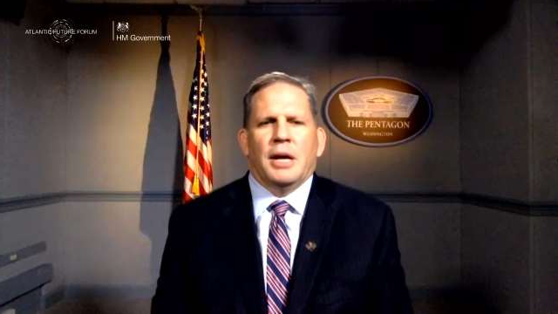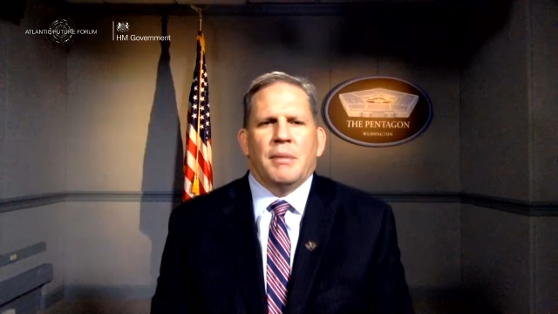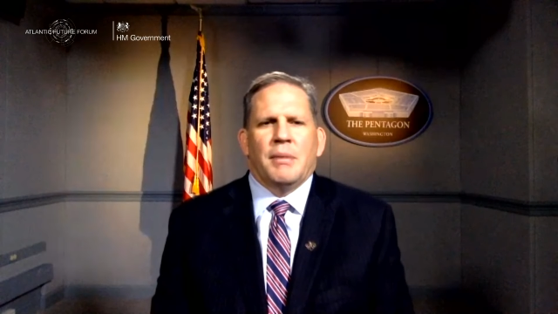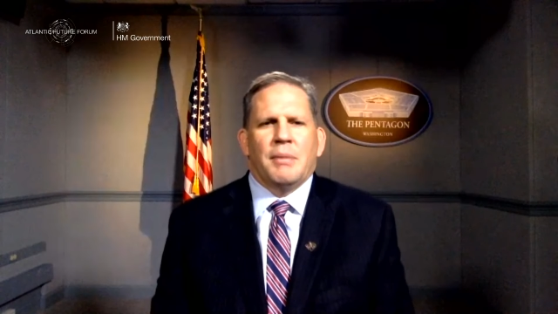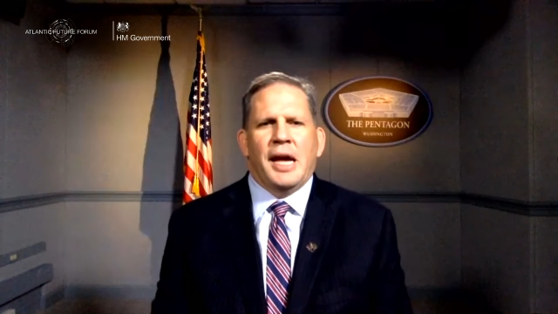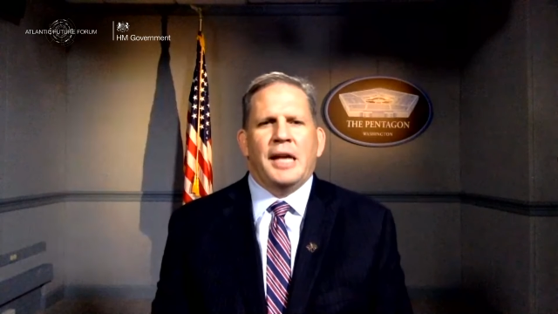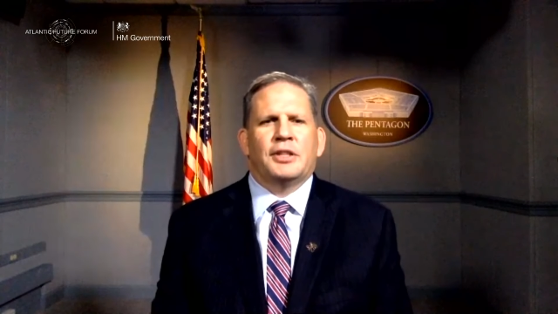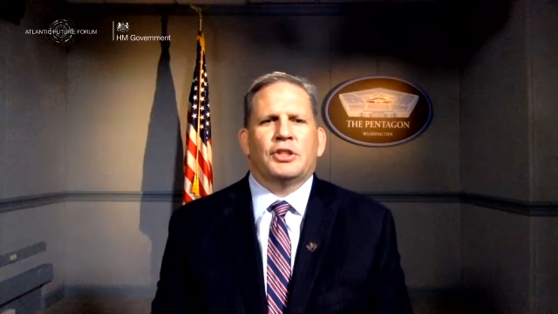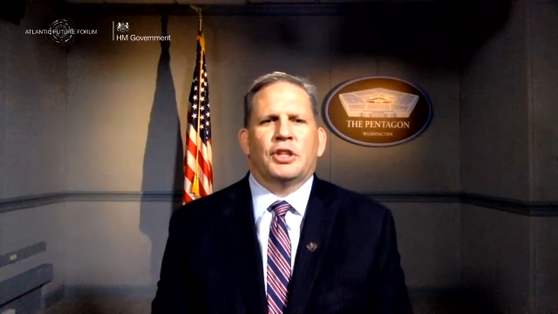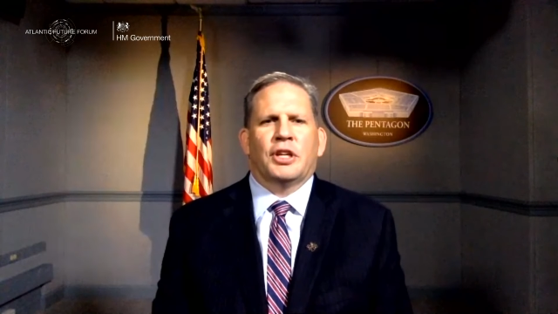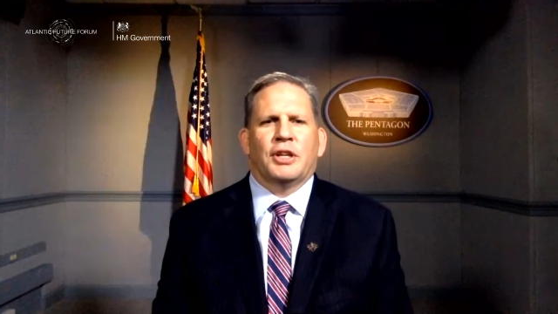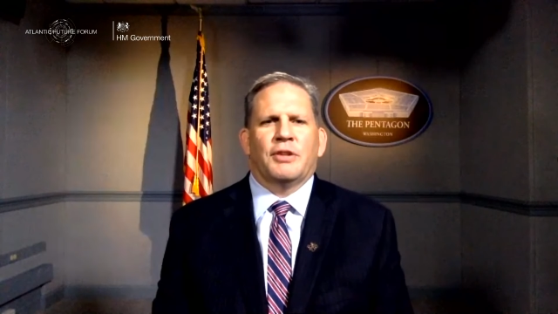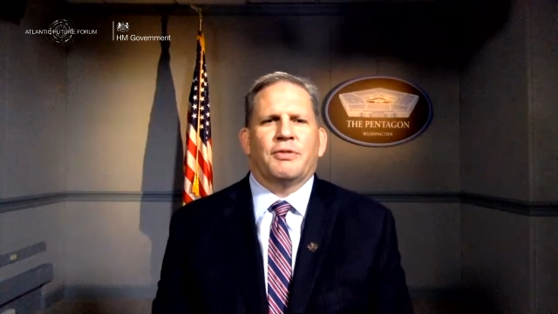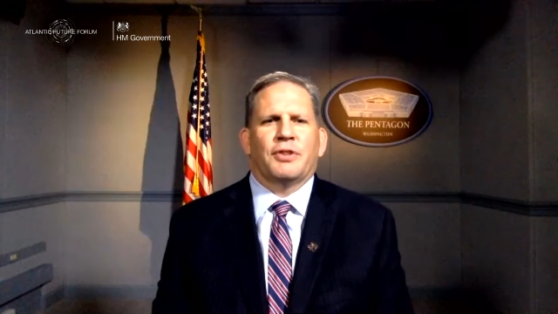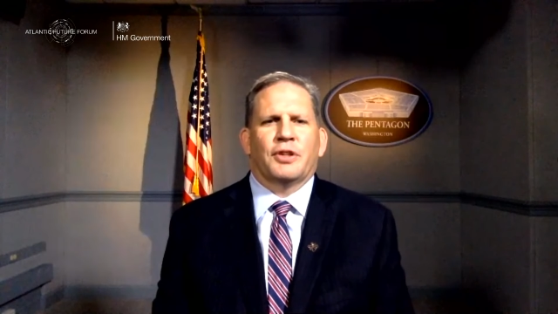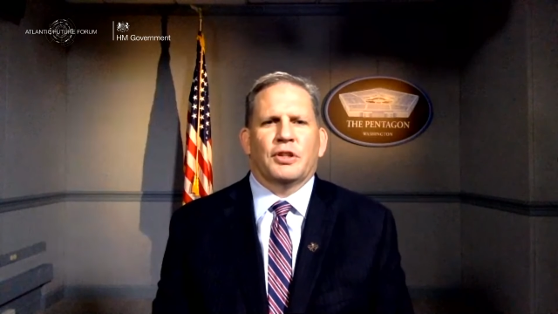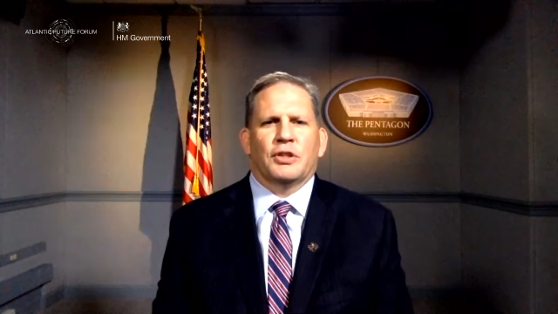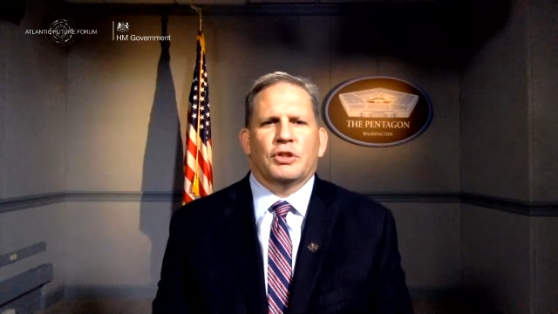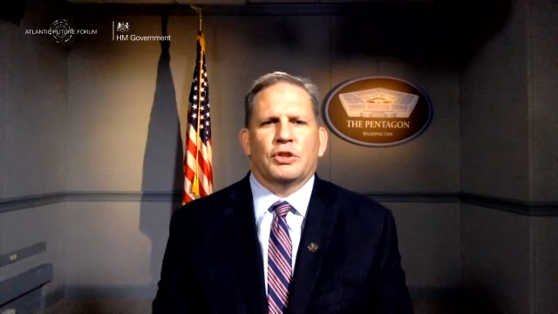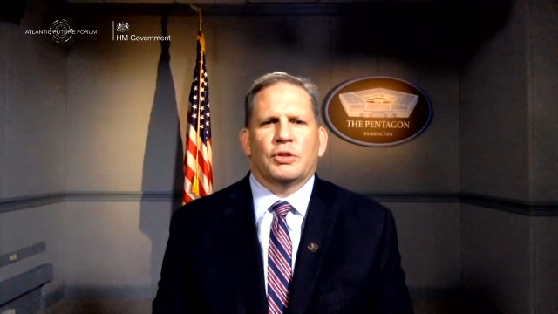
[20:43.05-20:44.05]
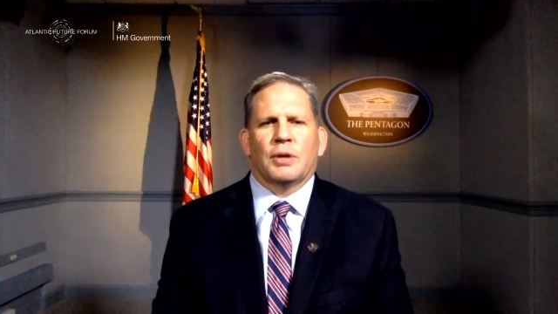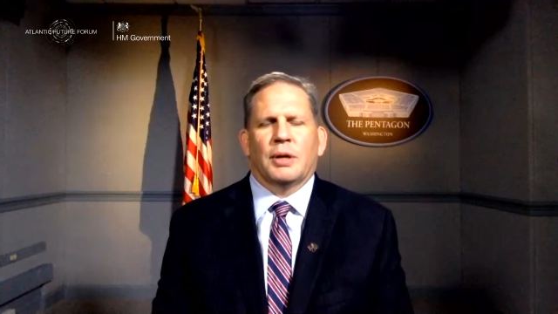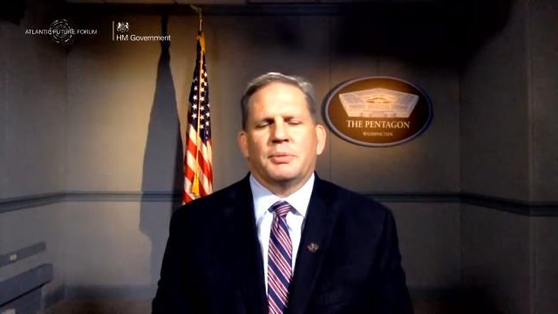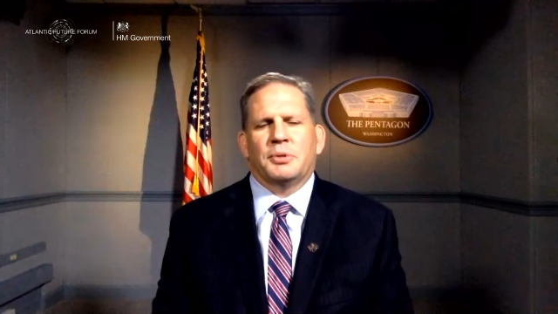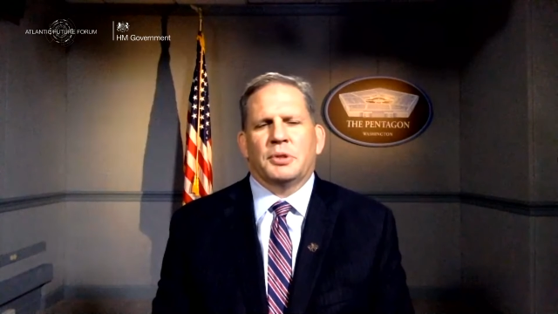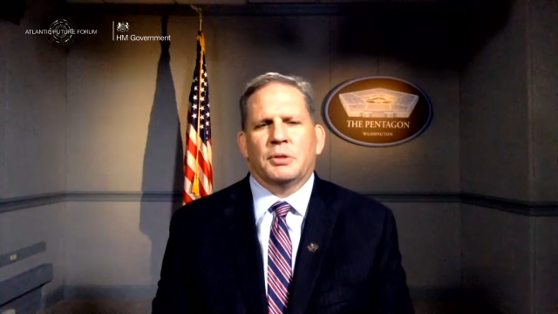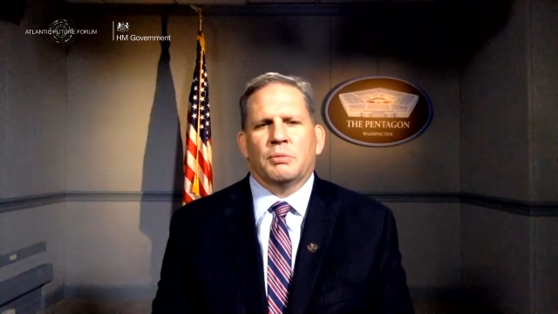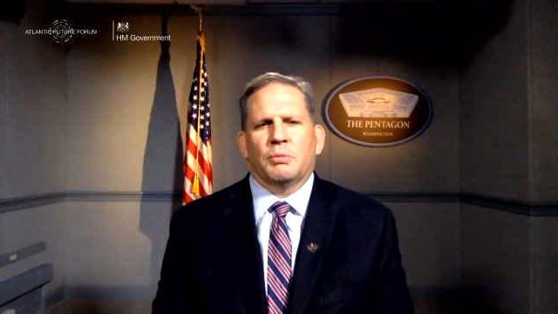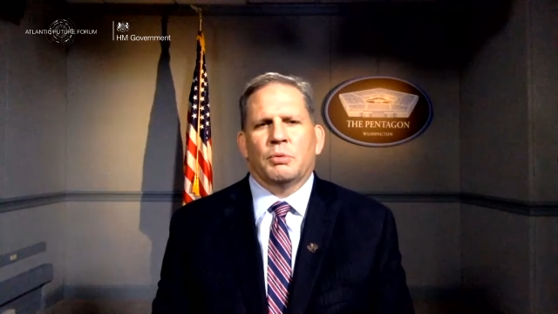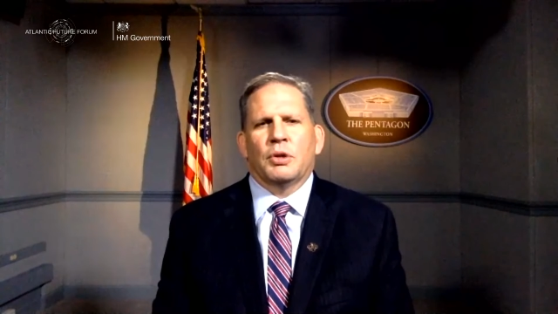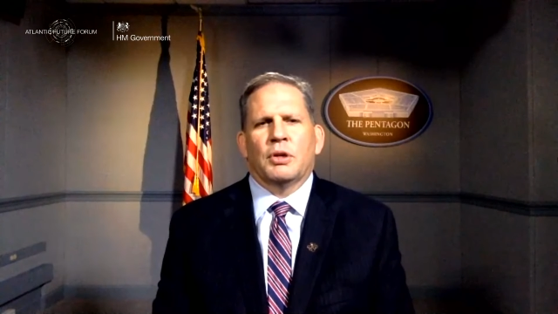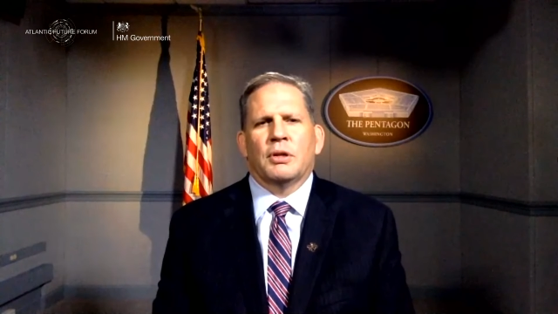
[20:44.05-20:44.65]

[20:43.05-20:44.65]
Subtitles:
I'm asking for disruption.